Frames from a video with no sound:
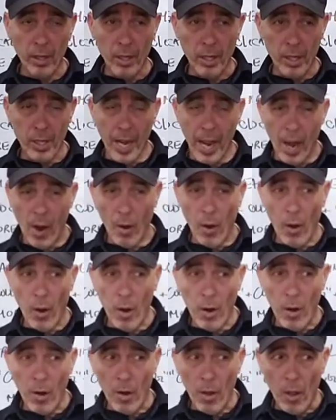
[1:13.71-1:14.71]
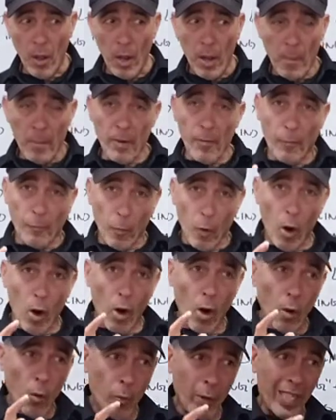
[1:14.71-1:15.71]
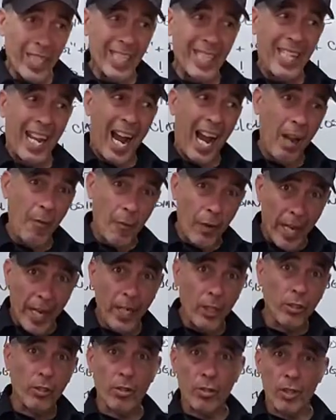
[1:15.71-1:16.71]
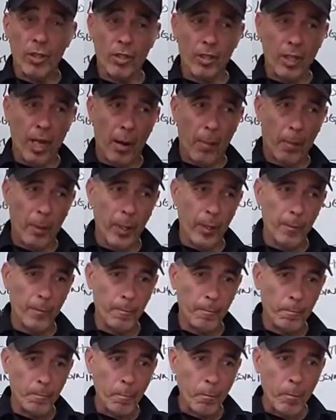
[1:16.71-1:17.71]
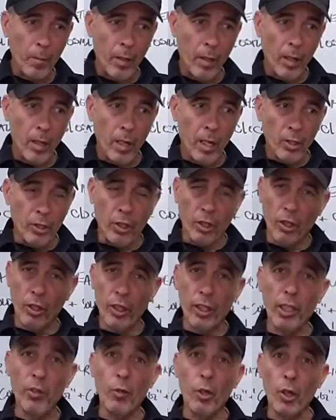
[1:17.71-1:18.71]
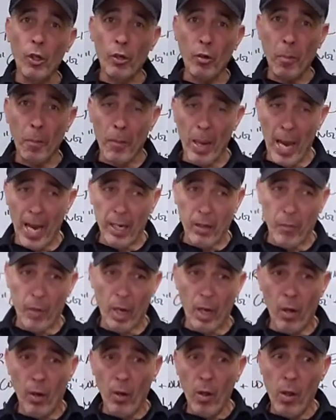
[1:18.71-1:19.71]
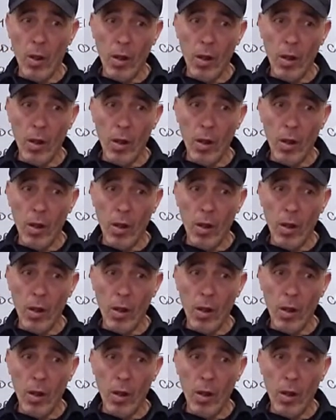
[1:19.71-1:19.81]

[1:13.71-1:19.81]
Now, before we dive into this topic, I'm just going to give you a little background.